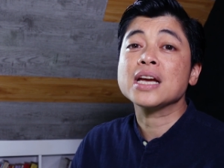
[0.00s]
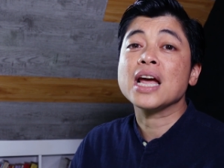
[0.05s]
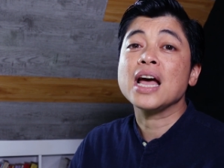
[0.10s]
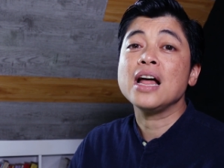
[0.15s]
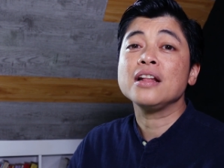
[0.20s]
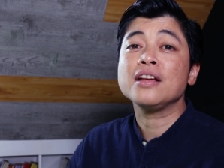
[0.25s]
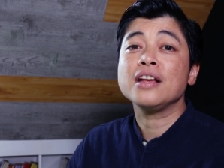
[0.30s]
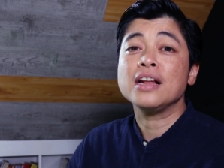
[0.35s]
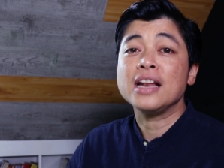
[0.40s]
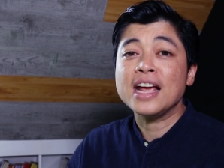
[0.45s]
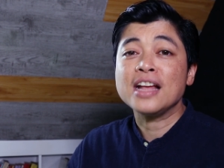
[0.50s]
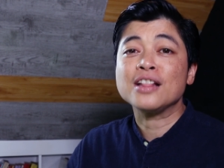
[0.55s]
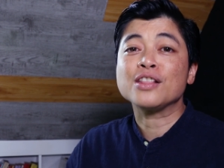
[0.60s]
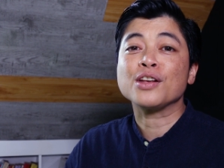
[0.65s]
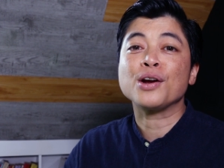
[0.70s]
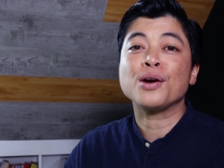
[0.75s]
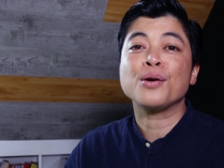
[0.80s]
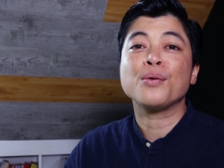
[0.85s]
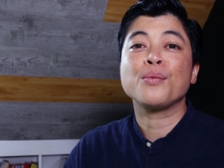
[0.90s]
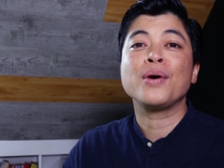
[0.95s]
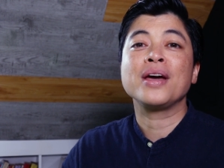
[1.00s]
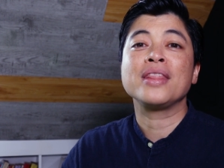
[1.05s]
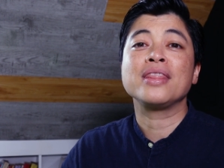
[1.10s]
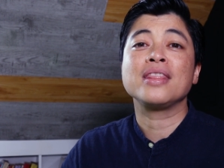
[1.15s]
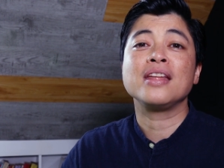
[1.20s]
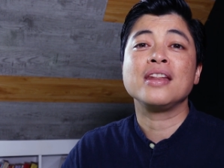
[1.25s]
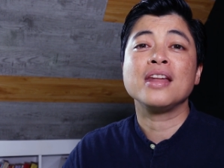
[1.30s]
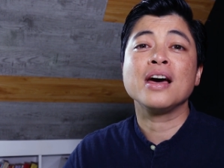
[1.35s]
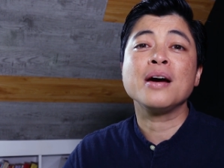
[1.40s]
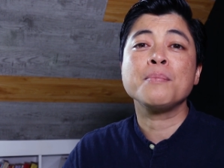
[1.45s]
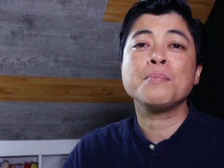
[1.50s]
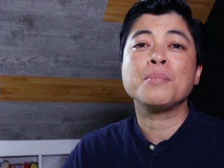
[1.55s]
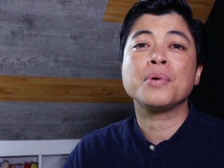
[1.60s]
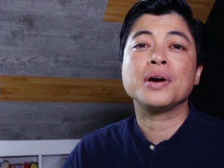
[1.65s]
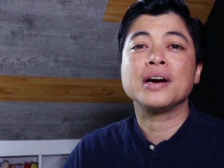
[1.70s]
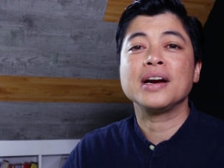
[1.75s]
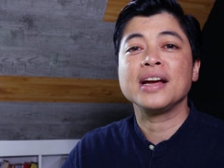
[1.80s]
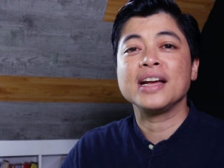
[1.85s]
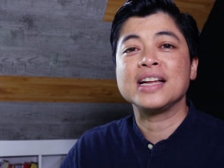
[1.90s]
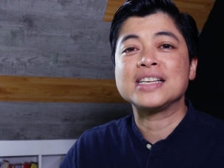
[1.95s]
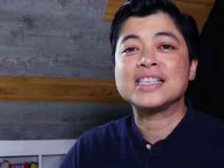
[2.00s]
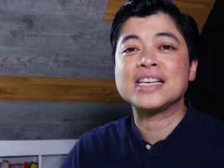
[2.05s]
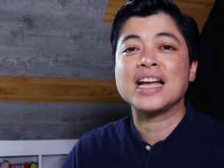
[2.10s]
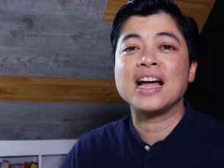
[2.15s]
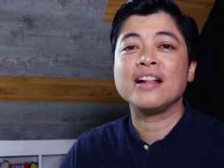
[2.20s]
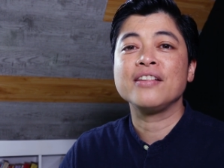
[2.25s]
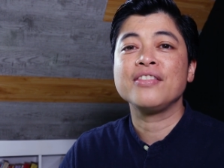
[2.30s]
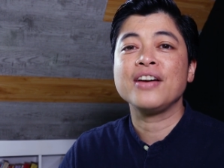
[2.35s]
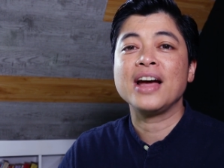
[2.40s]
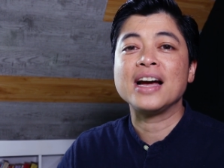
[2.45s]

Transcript: calculator when the number itself